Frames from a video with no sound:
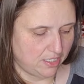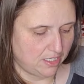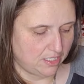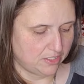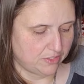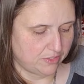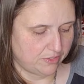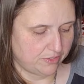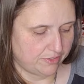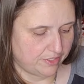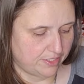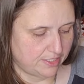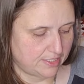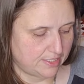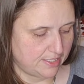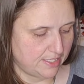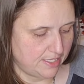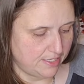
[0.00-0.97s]
So they're going to
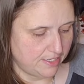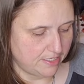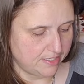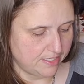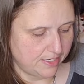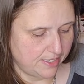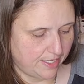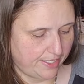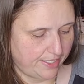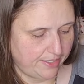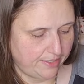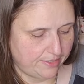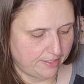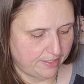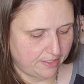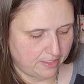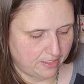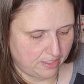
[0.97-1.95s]
sit there
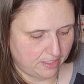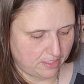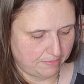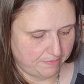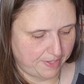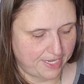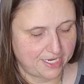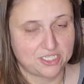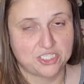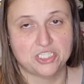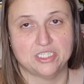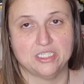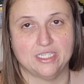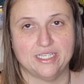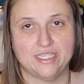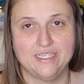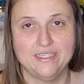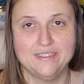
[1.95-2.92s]
tonight
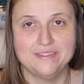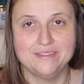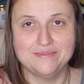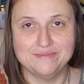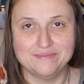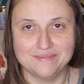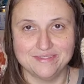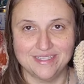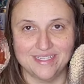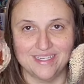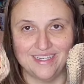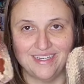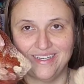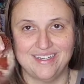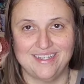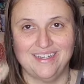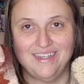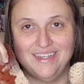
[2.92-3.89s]
patiently,
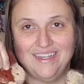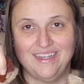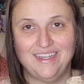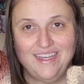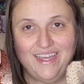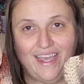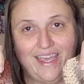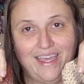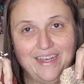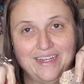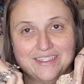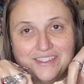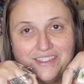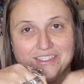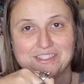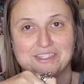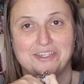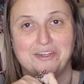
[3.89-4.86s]
and it's
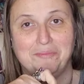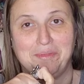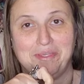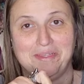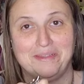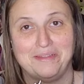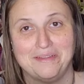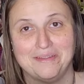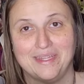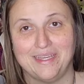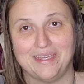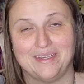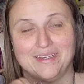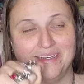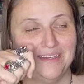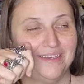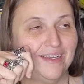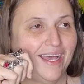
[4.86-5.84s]
just going to be
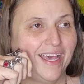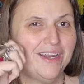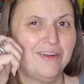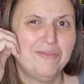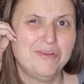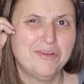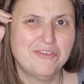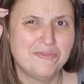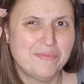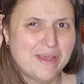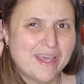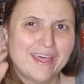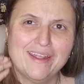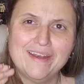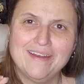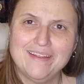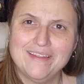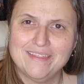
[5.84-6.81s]
like, I don't know if my
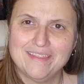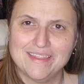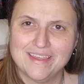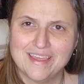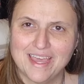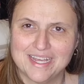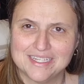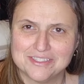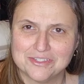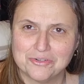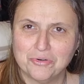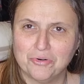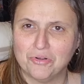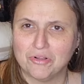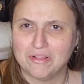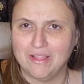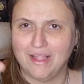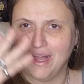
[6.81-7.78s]
editing thing has a
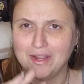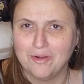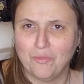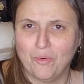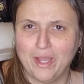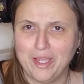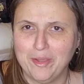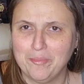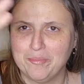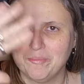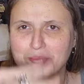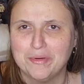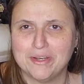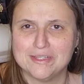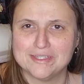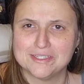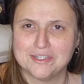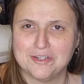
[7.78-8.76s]
cool clock wipe,
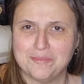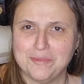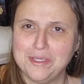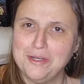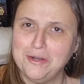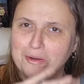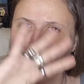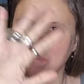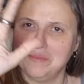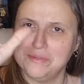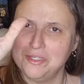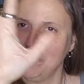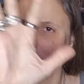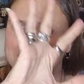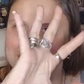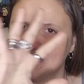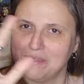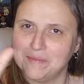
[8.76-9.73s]
but it's going to be, you know, it'll
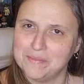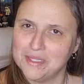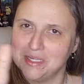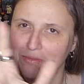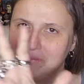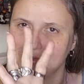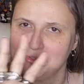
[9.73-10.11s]
be something.